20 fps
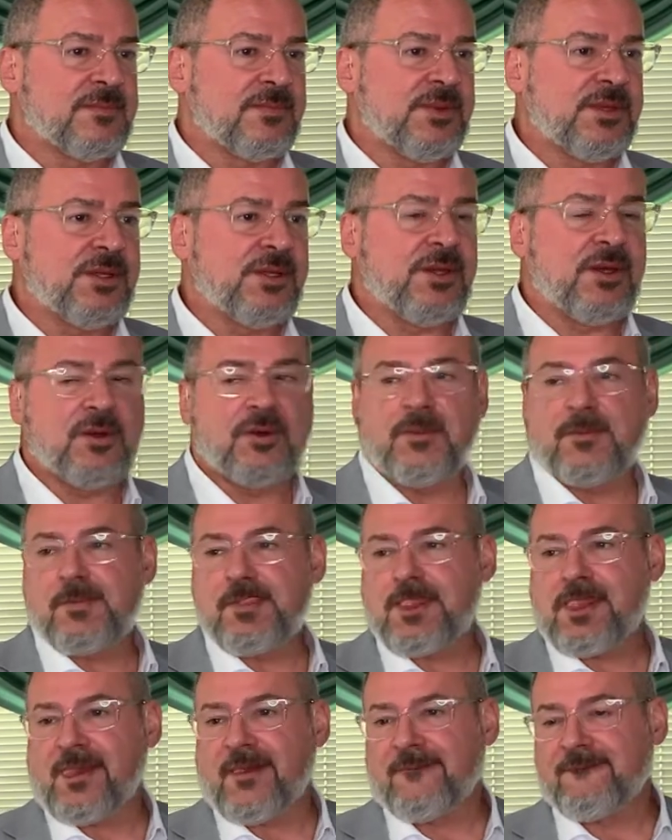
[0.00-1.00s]
You know,
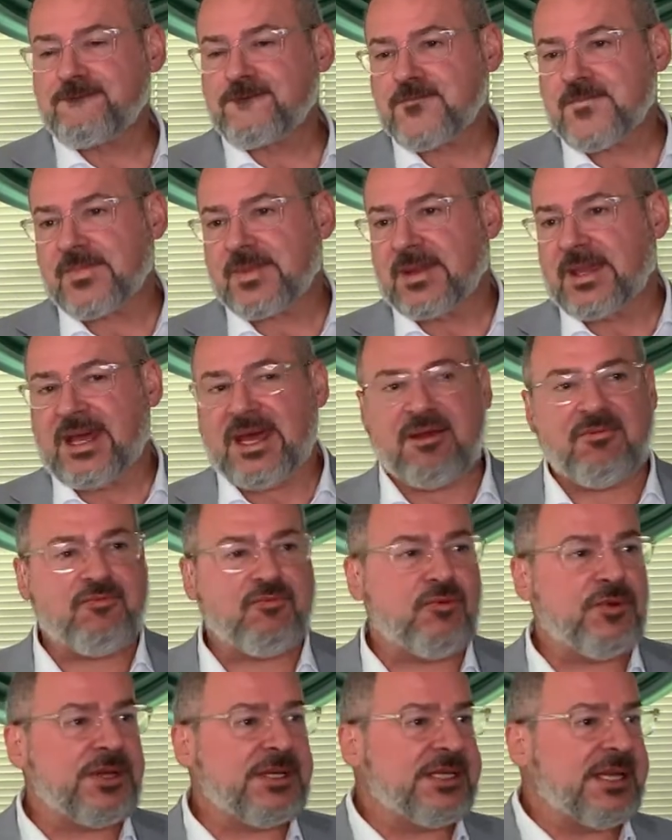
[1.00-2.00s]

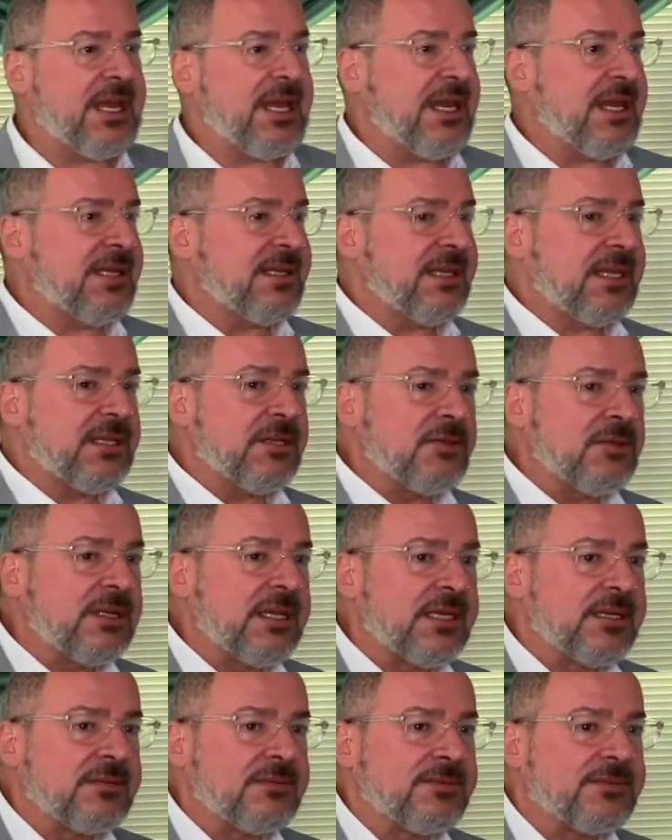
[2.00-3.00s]
every day that you
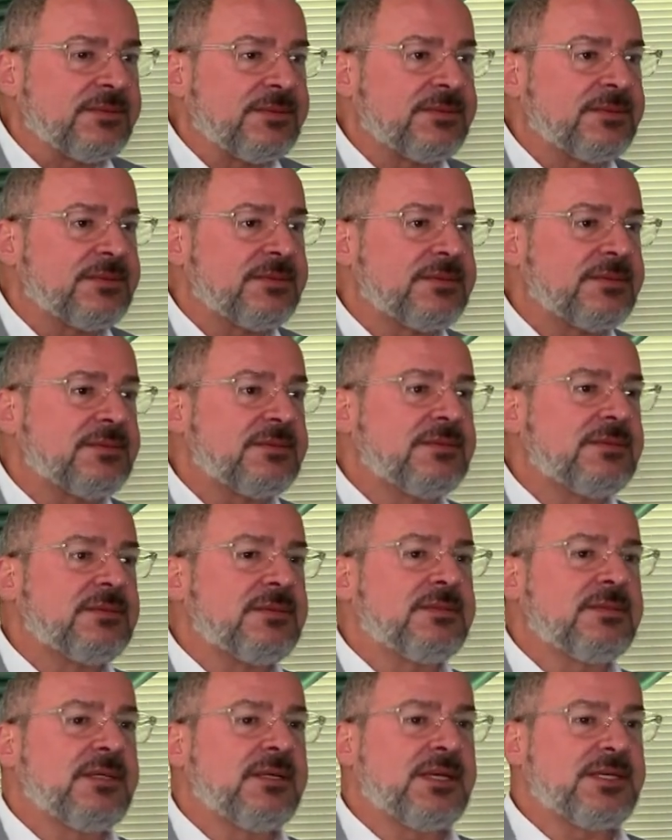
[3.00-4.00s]
live
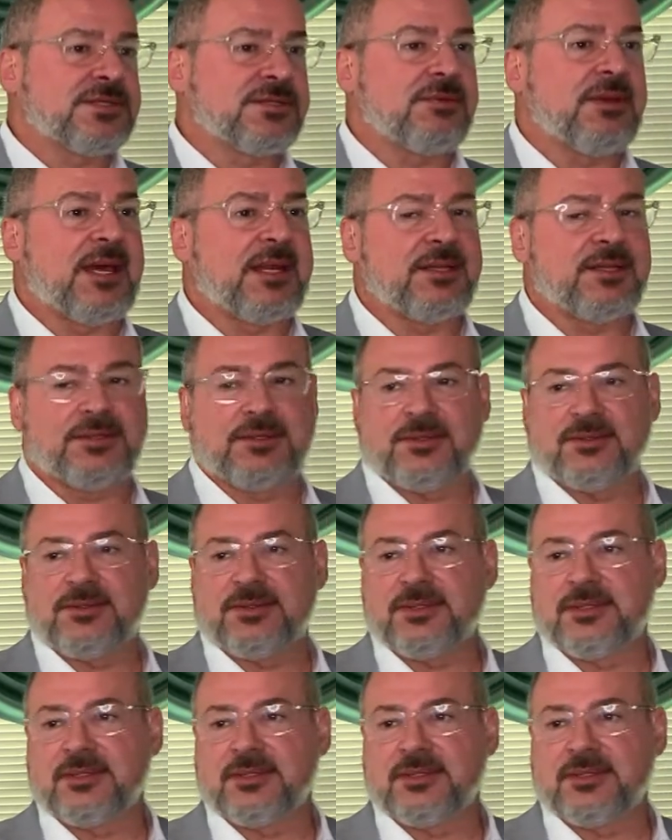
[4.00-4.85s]
is gratitude.